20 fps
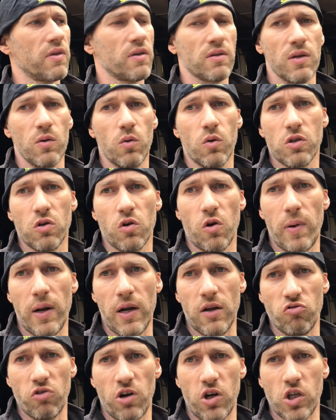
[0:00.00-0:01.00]
see what sort of
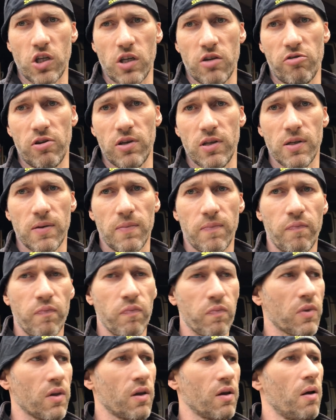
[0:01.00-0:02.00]
penetration there is.
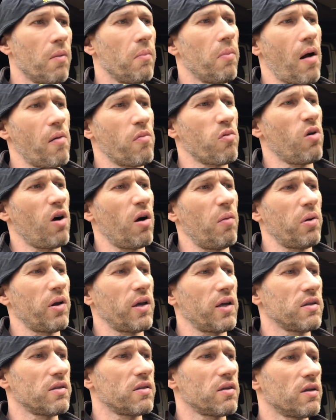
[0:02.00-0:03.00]
But I'm quite
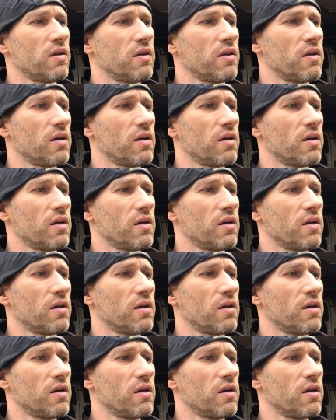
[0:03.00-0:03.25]
pleased.